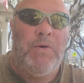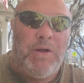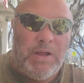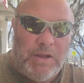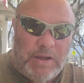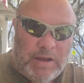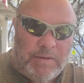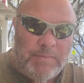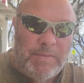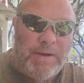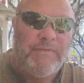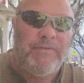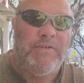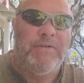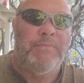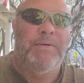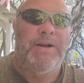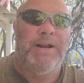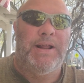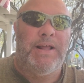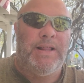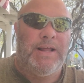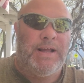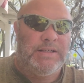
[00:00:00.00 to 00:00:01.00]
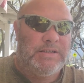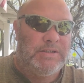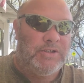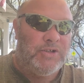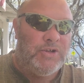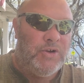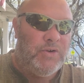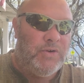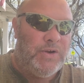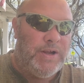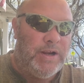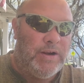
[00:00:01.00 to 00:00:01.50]
Welcome everybody that's
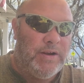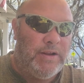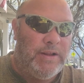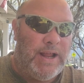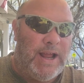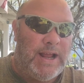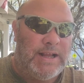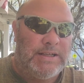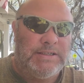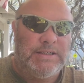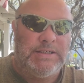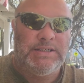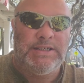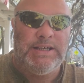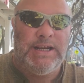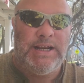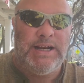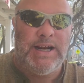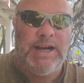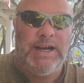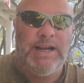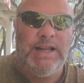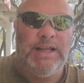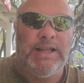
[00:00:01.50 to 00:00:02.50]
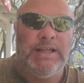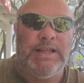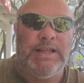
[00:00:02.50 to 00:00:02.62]
new here and hasn't seen any